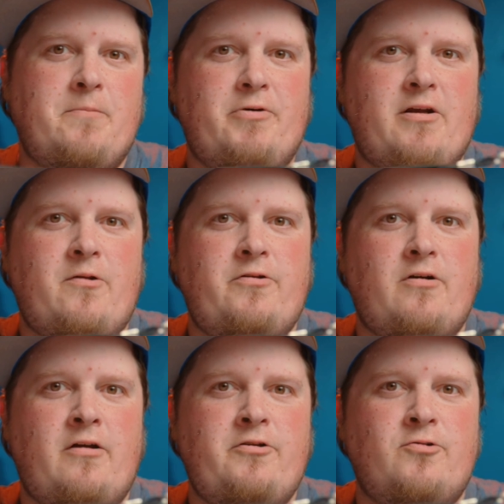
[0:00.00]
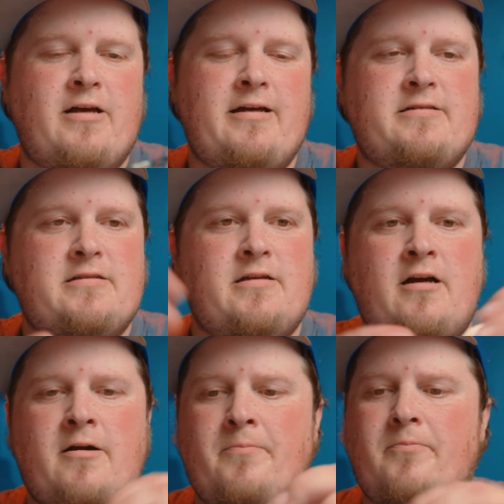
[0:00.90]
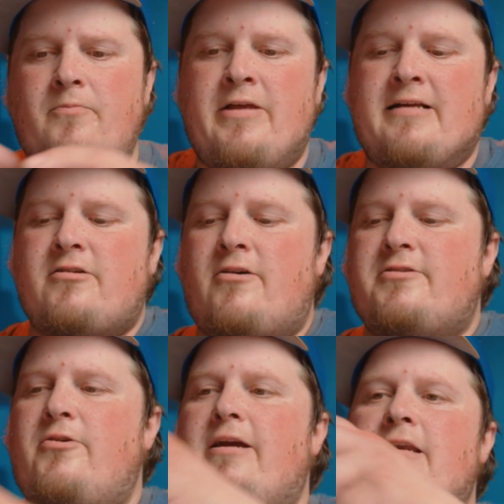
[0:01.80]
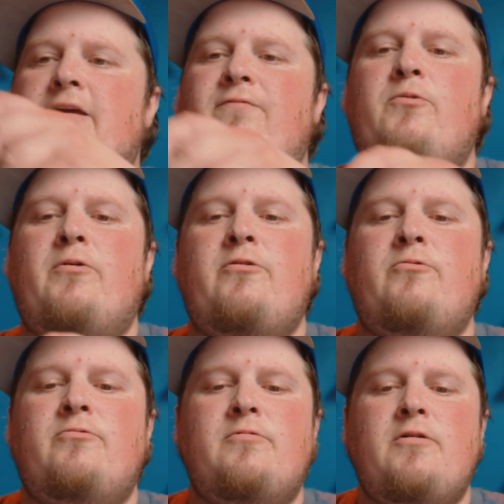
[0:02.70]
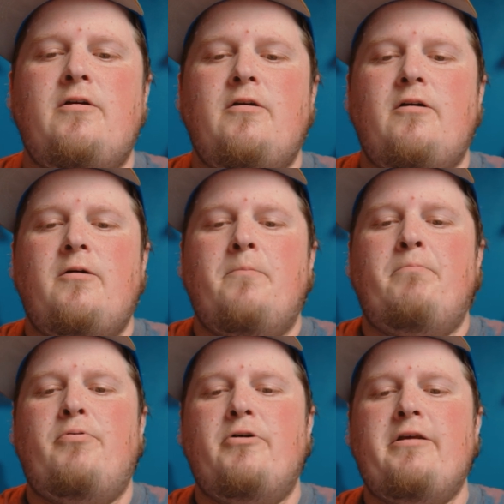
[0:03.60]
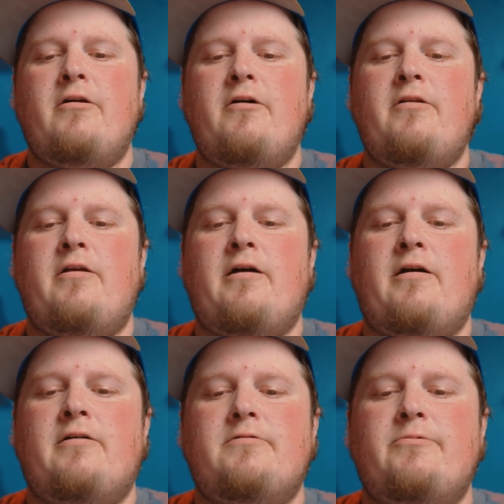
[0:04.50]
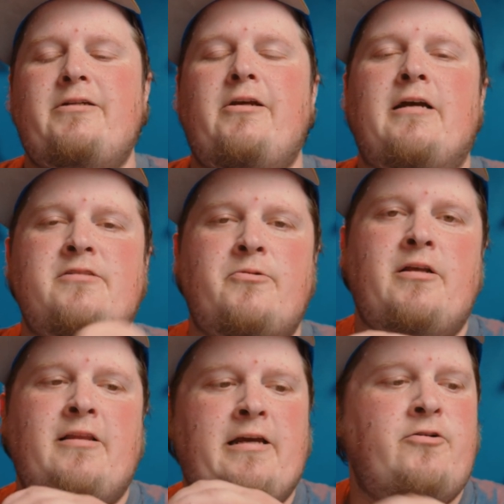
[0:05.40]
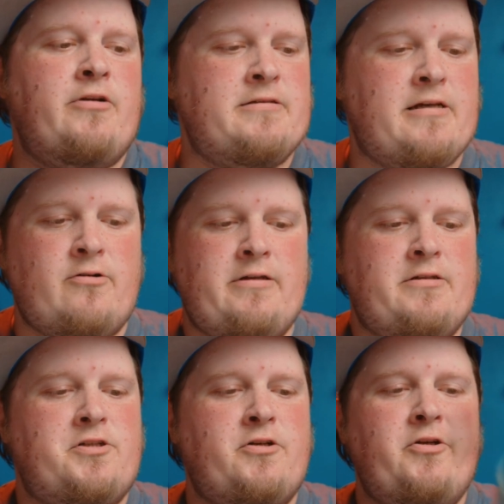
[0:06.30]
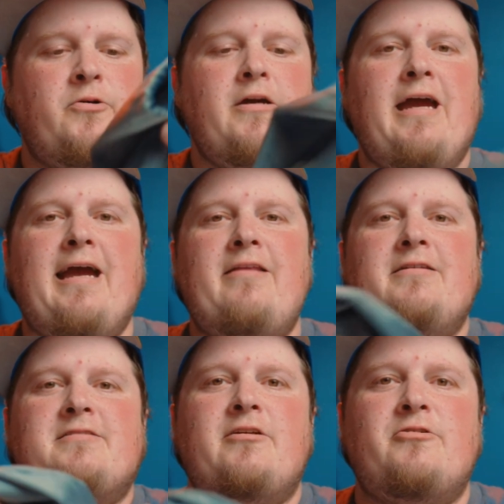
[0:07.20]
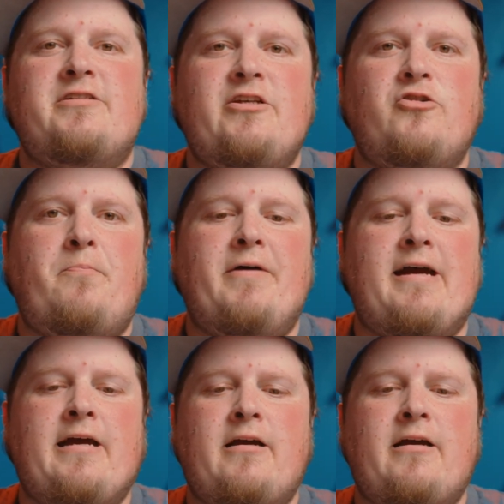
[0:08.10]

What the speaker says: can put on your light. That's also handy if you want to put it on, well, you guys know what a lanyard is. I don't need to show you. And this little silk bag,